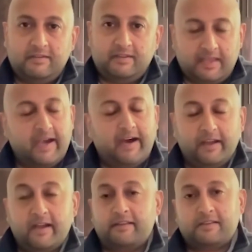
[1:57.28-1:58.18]
Yeah, uh,
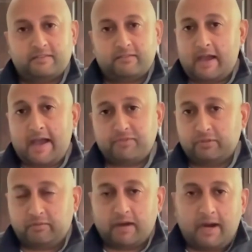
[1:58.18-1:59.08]
uh, absolutely,
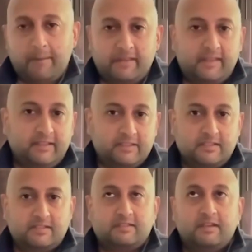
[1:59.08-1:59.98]
Rob. I think this
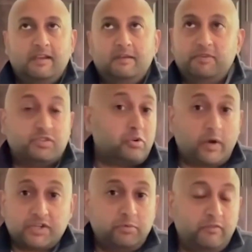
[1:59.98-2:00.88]
is this is a
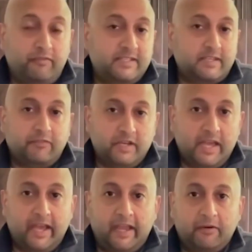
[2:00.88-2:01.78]
question we face every
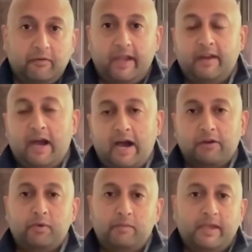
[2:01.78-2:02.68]
day, right? How do we make